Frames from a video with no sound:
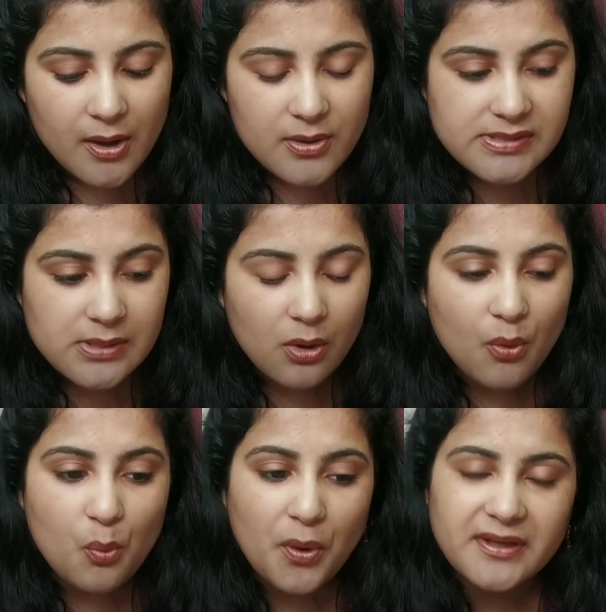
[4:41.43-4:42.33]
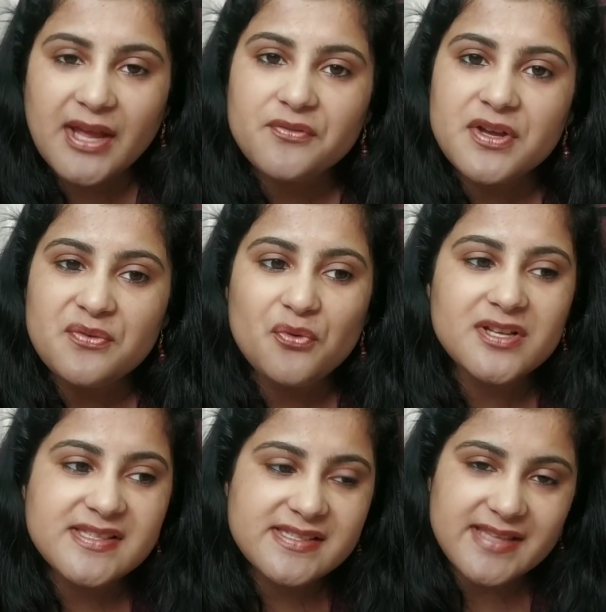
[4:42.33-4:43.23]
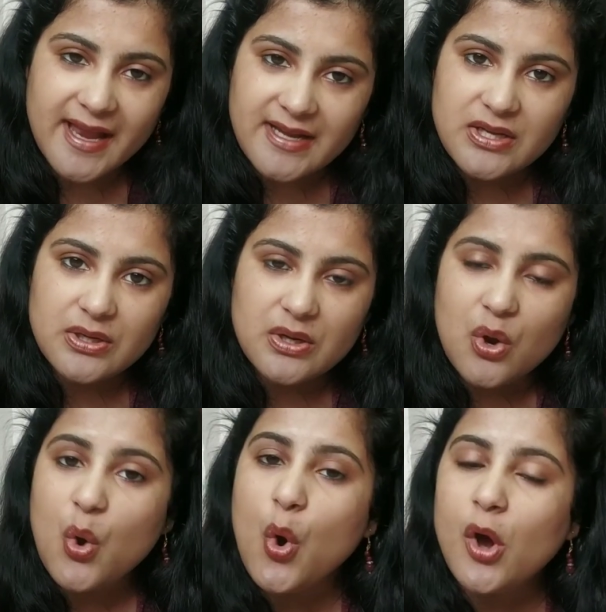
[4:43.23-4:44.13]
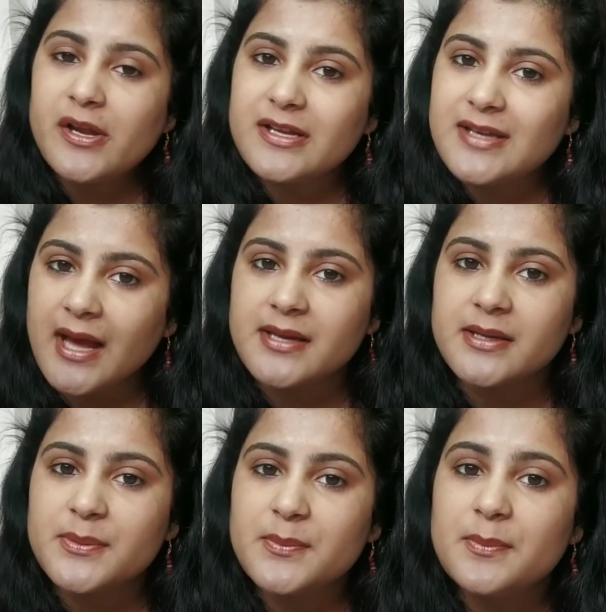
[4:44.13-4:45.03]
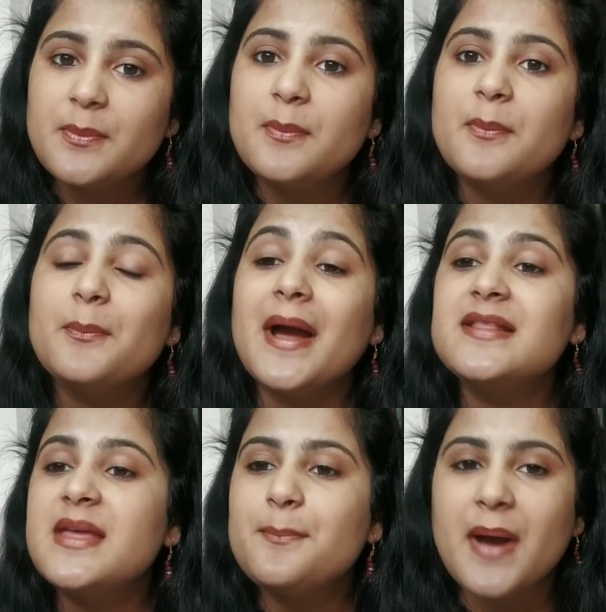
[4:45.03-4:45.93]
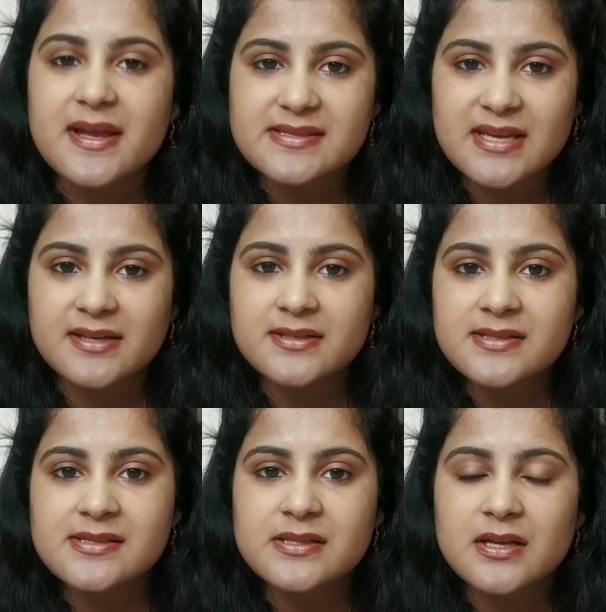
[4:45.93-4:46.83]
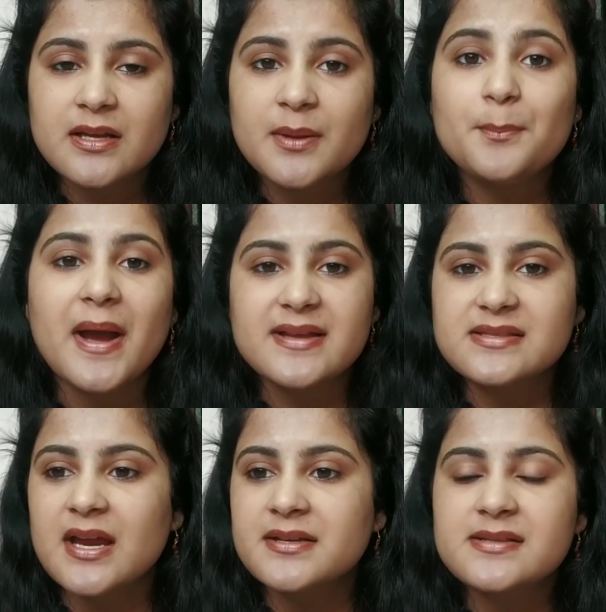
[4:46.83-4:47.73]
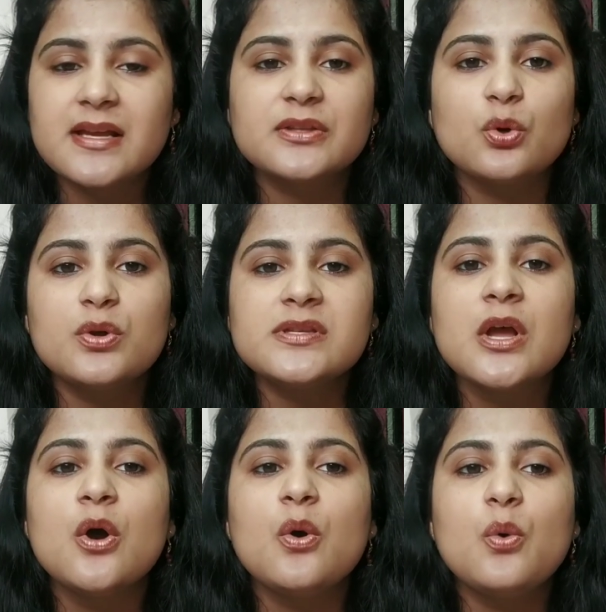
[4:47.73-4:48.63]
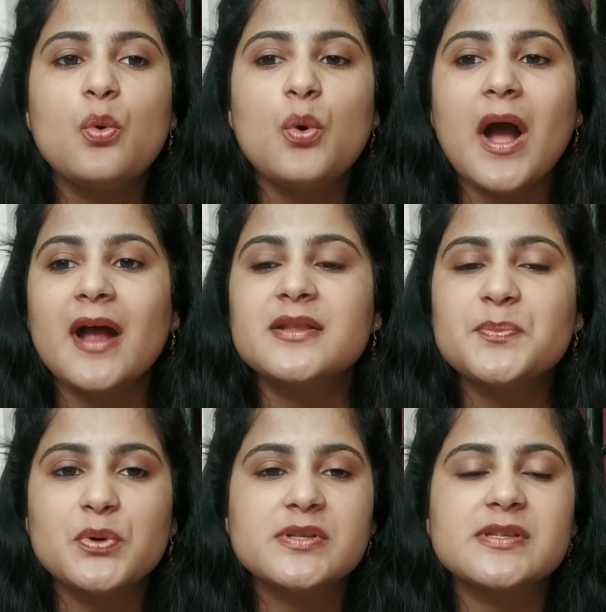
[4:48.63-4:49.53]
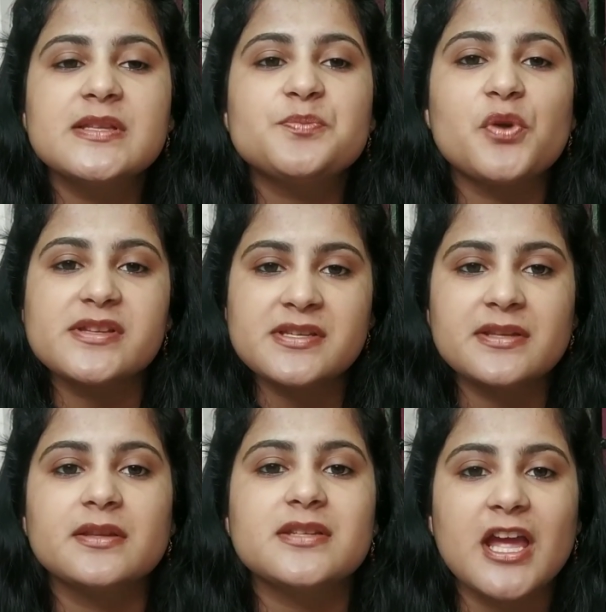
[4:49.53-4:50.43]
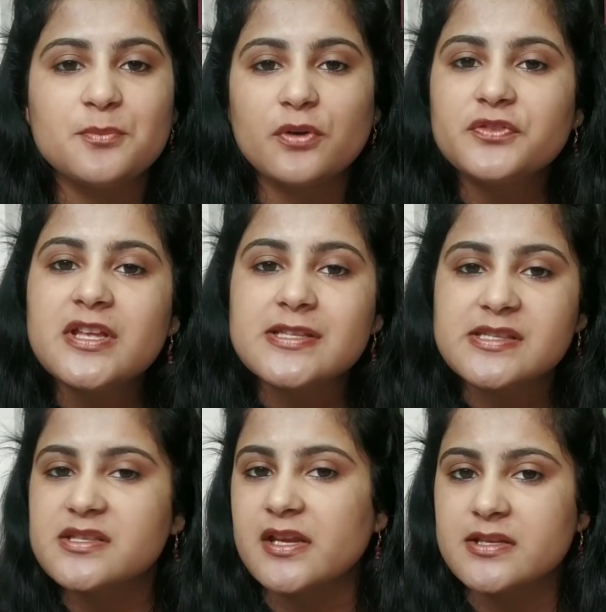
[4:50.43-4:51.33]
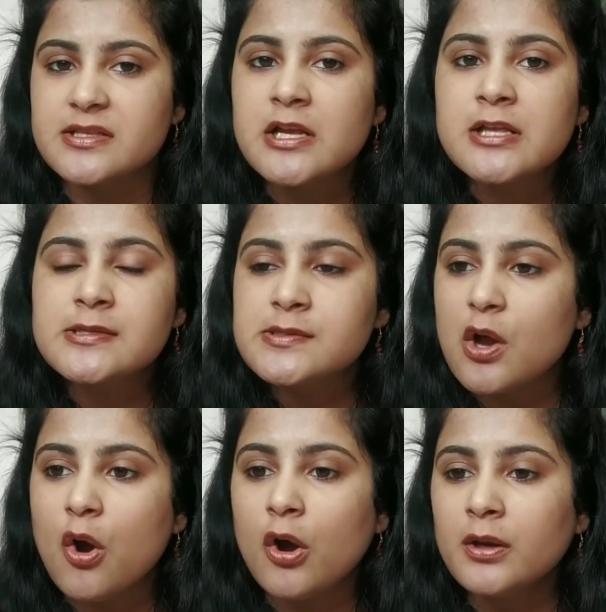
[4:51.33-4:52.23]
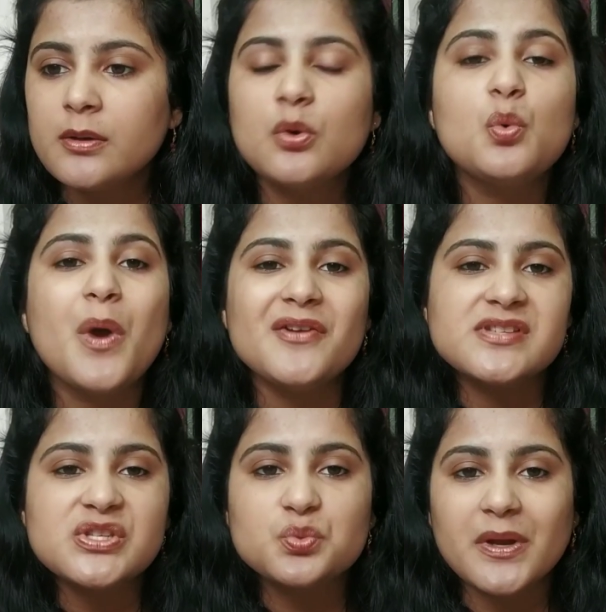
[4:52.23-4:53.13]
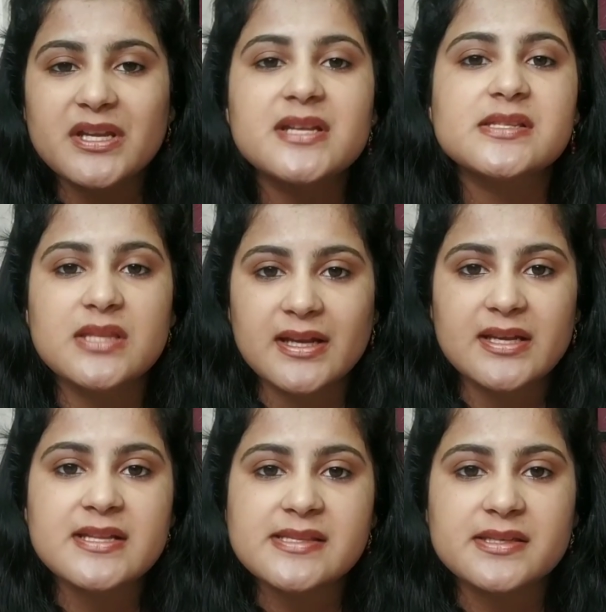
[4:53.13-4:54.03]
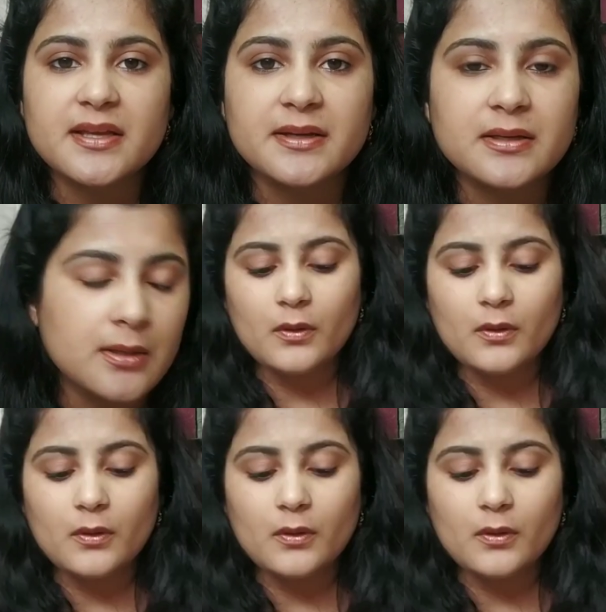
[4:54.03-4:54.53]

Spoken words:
So whatever was said or done by the bystanders are those who are the persons present at the time of the incident or who have just witnessed that incident.